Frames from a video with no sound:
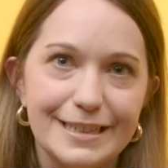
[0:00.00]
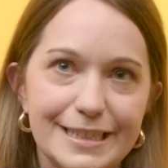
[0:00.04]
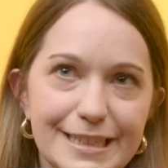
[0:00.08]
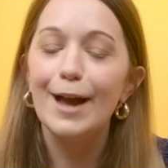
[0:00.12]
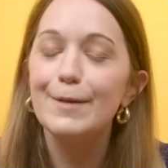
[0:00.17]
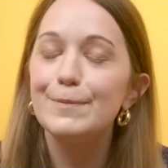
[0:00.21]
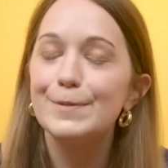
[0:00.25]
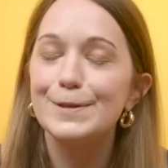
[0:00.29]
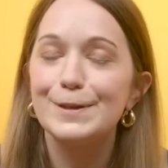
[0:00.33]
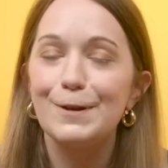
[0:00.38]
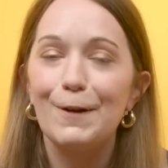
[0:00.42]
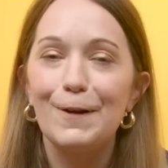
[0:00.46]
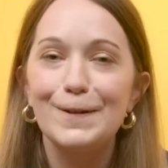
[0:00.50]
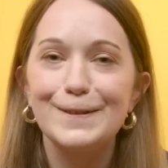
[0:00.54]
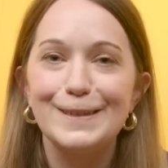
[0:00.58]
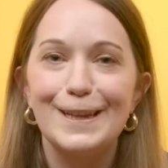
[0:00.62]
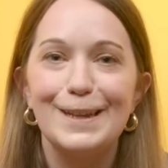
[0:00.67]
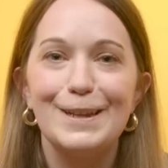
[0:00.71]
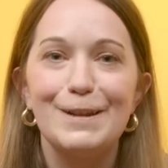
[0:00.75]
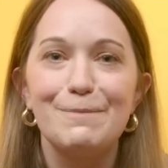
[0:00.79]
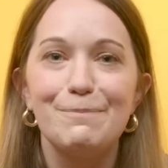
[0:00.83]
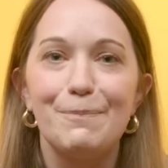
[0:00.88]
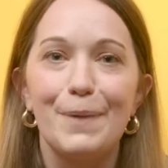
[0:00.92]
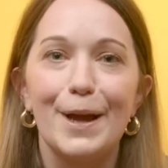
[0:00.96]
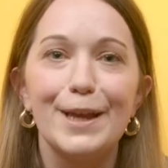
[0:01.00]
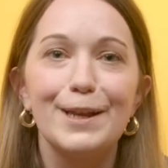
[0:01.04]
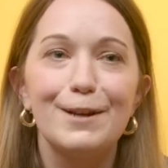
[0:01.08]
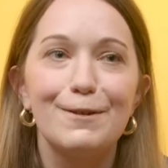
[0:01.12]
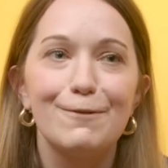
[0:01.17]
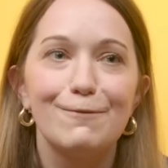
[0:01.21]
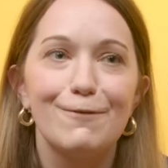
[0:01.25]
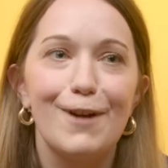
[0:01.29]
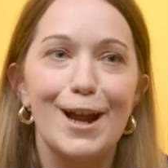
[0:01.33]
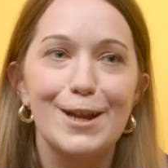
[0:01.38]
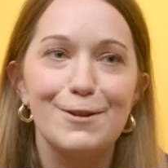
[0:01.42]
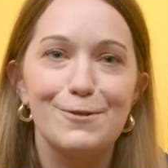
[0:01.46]
I'm sorry to any bike
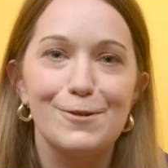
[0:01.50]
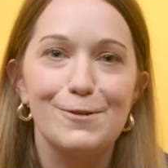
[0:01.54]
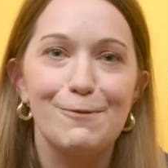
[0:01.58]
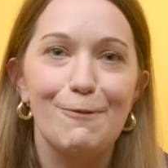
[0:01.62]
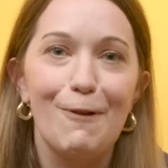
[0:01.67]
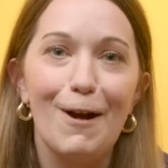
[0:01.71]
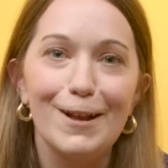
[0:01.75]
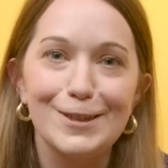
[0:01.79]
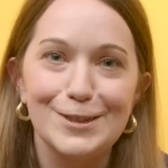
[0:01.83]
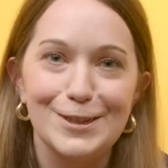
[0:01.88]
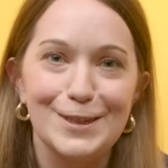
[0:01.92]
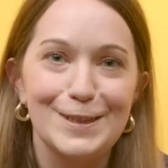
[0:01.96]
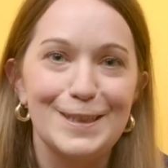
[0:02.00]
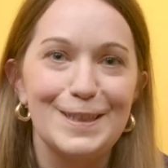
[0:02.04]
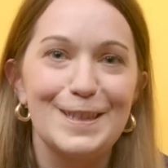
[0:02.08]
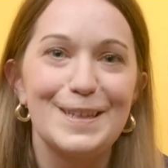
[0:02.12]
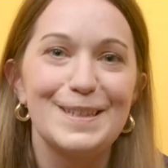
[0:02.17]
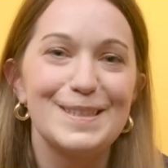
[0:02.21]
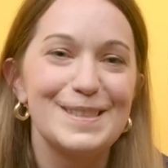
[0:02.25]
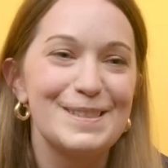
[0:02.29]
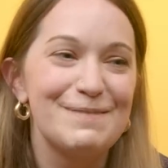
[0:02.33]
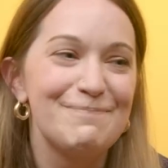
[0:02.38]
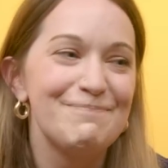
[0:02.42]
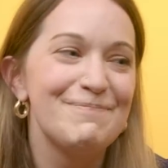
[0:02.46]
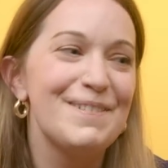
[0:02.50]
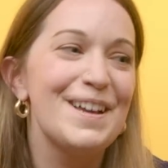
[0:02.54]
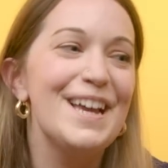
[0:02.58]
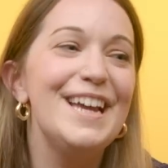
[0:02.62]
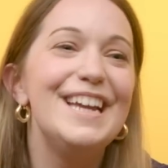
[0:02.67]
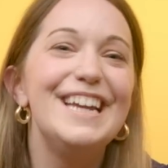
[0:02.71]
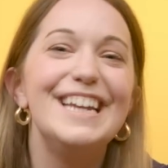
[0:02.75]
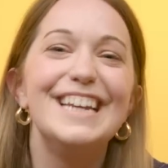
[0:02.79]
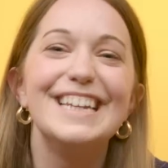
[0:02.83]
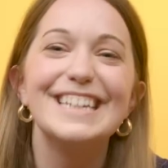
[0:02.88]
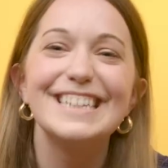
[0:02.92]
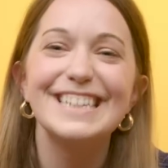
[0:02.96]
riders watching this,
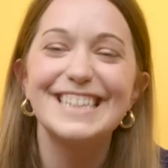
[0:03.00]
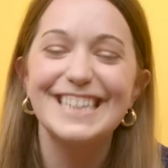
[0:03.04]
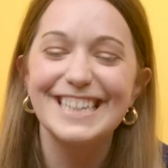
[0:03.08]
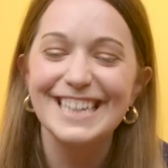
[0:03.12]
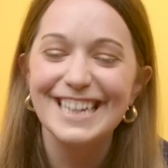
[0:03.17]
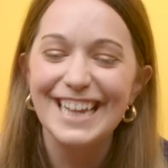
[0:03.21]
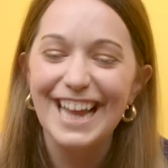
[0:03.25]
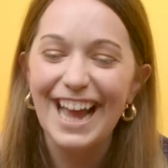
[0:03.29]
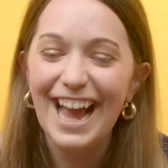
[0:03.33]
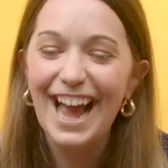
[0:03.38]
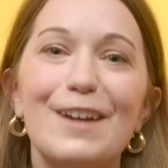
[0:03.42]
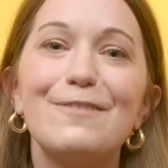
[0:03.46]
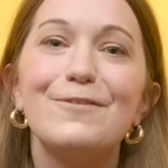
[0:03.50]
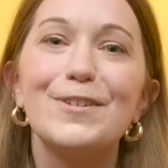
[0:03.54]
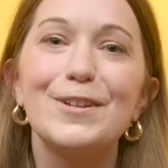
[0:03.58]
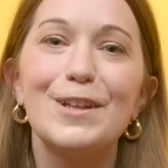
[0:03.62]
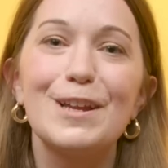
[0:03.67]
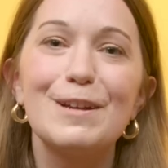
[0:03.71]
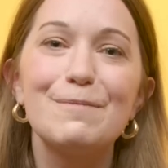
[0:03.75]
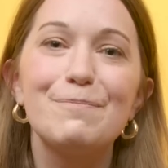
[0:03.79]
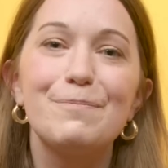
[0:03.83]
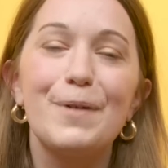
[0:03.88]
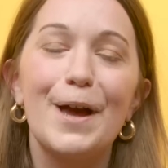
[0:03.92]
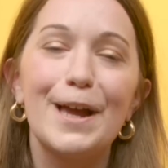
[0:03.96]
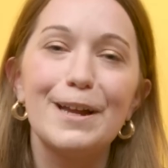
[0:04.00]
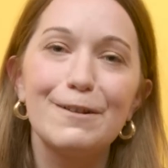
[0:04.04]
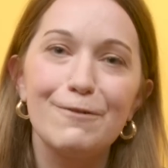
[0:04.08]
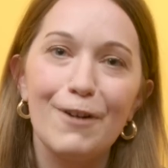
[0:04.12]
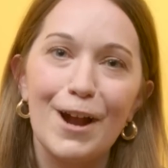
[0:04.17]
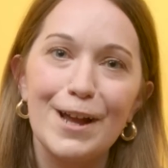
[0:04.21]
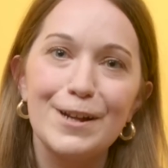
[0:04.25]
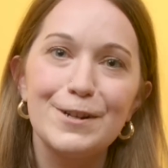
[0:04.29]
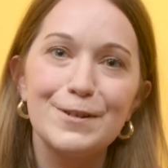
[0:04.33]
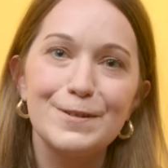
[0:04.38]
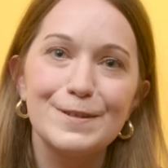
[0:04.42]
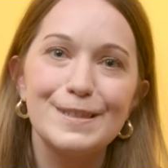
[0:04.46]
but I feel like bike
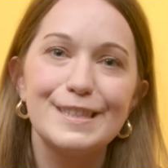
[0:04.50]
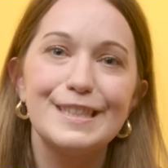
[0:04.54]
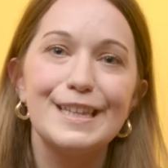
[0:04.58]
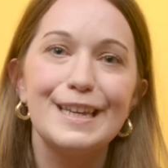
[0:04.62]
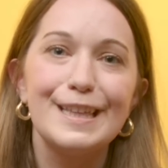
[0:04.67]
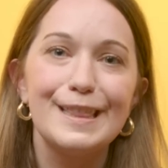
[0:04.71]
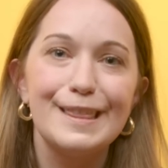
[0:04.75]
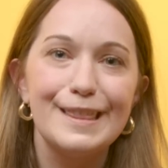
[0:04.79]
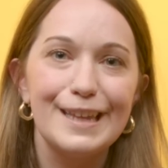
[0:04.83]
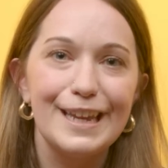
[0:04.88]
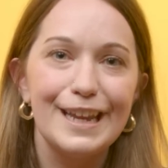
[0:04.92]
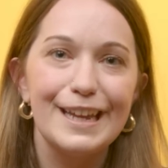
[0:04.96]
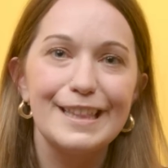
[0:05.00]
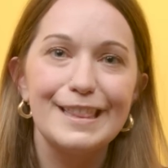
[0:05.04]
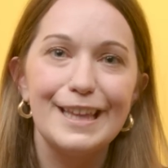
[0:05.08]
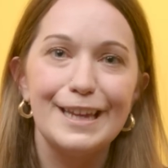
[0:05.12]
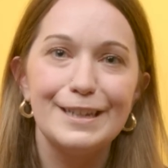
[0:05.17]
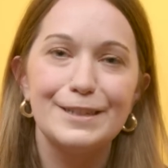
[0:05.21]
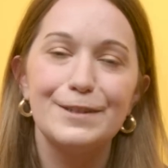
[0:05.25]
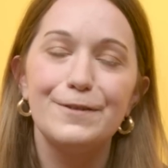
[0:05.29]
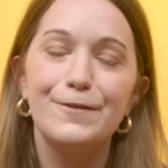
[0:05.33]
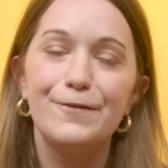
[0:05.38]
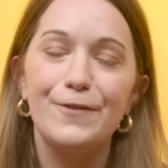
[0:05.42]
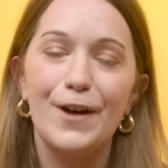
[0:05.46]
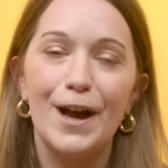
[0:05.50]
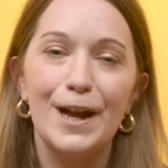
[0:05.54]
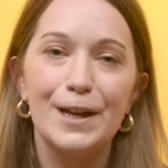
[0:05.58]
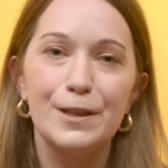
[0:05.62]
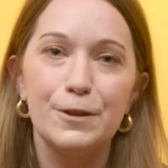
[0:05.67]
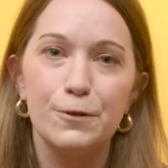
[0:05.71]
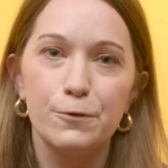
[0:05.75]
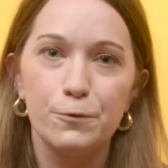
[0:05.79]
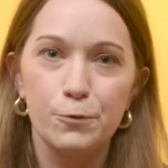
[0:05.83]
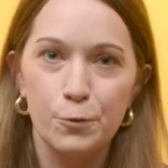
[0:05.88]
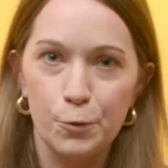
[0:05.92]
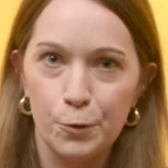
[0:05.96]
riders, they think they defy
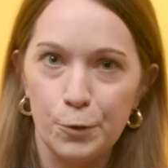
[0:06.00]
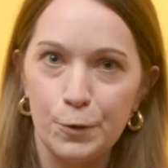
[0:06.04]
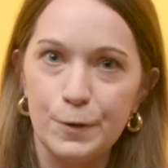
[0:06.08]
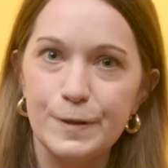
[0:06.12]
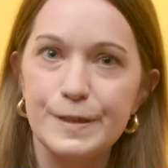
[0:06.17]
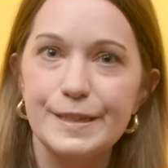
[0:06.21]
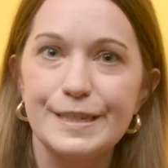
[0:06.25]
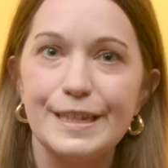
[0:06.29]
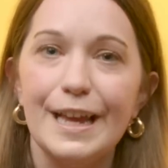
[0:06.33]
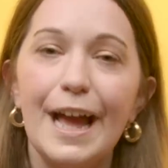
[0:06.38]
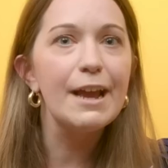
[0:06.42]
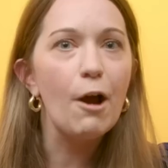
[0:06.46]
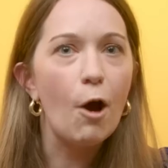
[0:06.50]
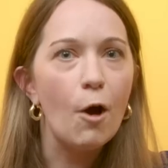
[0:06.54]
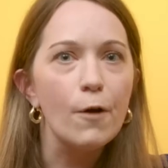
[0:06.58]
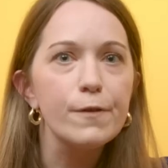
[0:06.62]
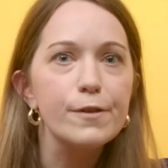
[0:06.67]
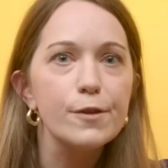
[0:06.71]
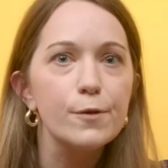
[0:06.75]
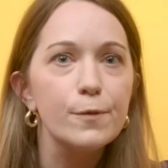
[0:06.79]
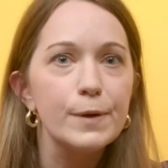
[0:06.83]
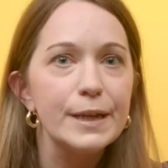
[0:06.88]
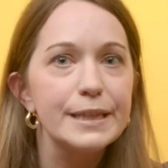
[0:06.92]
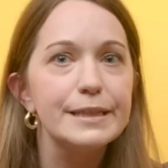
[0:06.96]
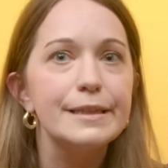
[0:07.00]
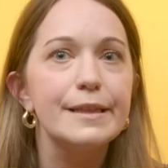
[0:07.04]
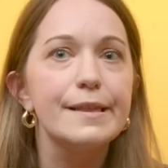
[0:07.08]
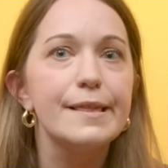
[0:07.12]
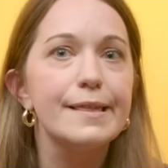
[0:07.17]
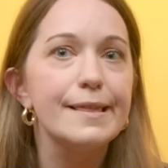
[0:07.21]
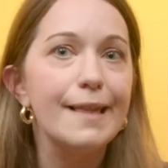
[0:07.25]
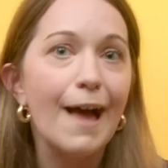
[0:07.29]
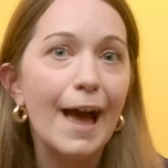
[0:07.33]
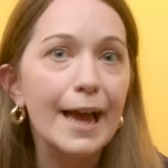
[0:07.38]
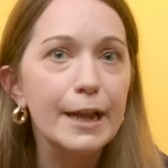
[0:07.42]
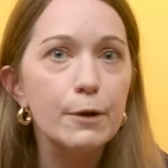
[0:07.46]
the rules. They also get the
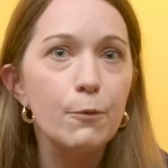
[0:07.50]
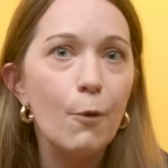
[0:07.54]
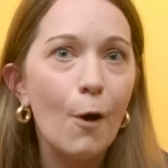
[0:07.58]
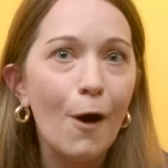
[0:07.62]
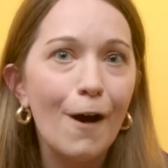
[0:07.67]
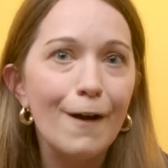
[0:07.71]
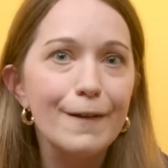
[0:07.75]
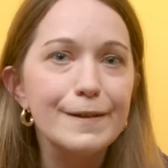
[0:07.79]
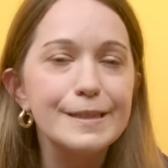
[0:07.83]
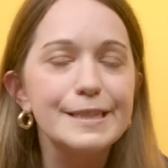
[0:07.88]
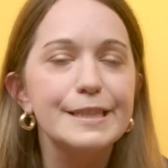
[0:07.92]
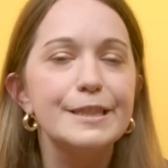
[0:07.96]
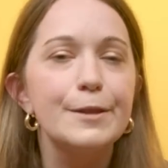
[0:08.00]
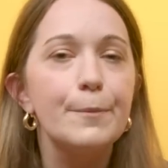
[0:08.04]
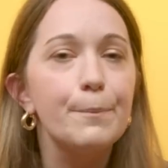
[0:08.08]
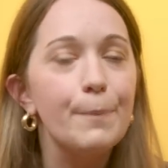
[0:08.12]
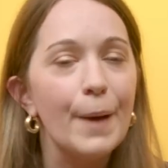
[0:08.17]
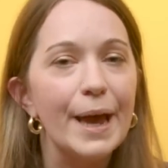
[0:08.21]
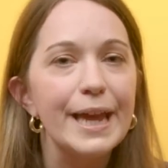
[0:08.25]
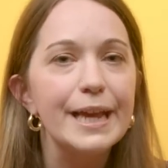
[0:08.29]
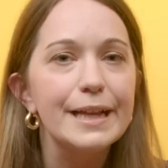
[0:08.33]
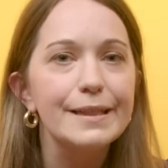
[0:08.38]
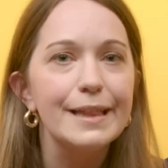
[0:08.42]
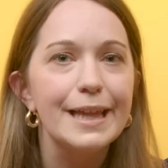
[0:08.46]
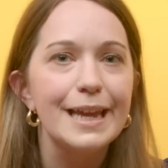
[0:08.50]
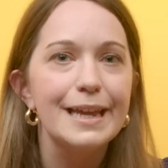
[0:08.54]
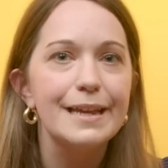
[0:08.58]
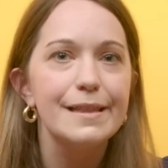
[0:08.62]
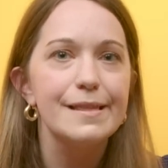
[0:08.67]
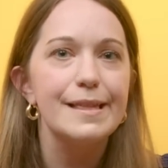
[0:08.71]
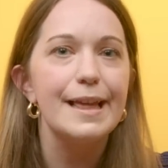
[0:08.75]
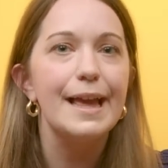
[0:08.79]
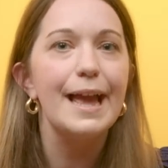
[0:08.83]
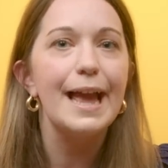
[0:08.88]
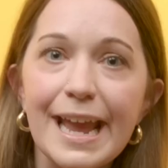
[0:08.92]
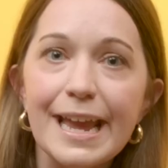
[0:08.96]
sidewalks, the bike
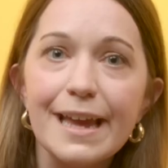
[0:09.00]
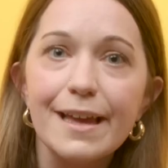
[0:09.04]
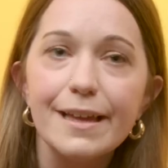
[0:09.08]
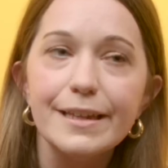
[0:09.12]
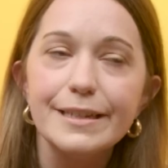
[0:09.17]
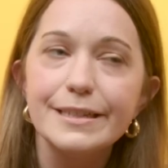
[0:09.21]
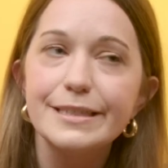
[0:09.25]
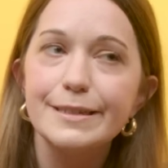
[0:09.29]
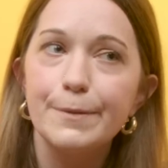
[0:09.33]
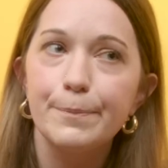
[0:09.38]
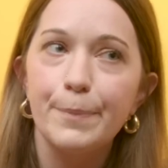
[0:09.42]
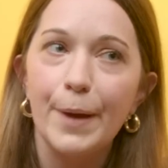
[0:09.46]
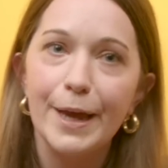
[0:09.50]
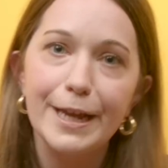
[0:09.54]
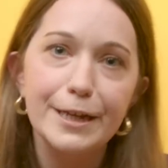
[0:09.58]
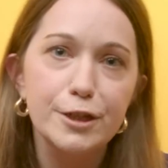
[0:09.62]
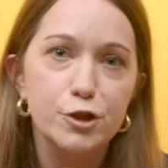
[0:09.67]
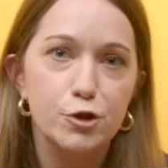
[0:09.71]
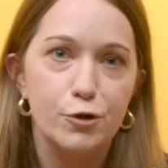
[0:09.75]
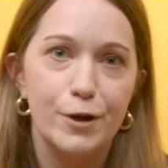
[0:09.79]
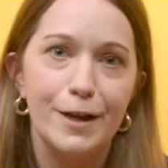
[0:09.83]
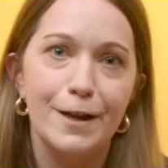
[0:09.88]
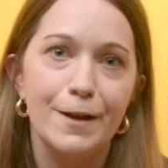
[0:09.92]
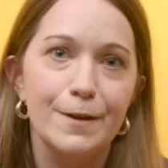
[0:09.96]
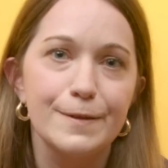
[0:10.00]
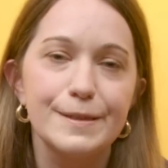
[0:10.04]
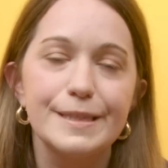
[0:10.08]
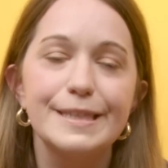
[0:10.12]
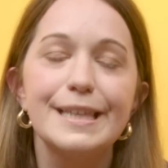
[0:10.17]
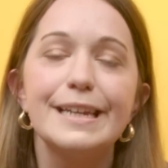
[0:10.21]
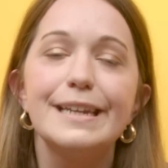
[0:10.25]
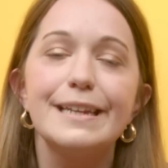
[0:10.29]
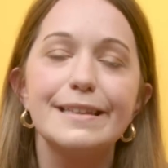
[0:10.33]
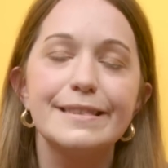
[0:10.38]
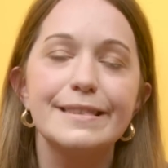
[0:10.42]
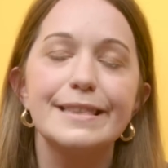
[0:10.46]
lanes, and bike trails.
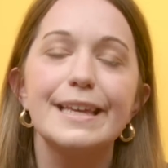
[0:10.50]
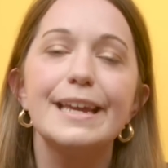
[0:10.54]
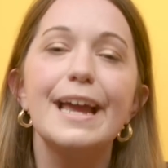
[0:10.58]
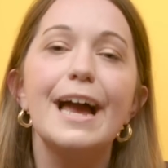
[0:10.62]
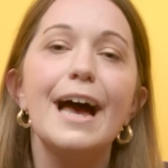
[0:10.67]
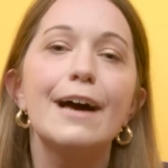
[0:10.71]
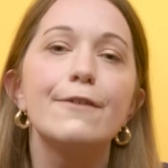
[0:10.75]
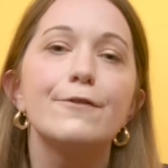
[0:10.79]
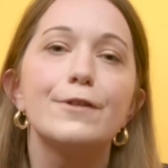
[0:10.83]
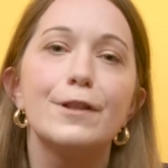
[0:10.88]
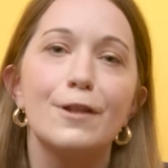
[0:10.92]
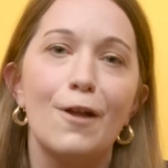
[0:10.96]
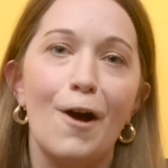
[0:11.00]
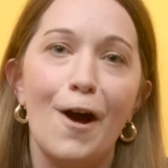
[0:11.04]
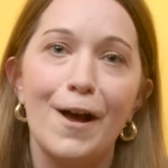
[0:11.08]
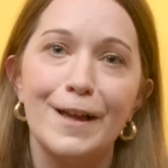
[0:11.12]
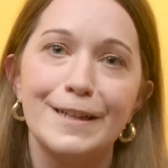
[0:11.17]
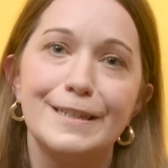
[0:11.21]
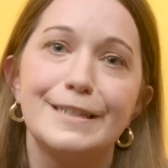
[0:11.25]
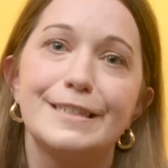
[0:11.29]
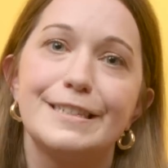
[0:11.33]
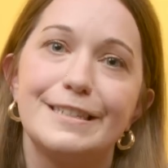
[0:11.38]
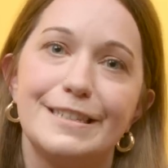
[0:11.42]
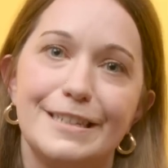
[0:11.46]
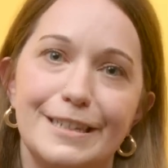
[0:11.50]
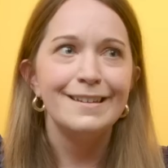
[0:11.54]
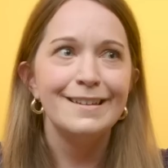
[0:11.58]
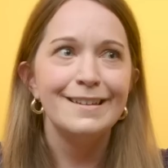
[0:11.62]
They have a lot.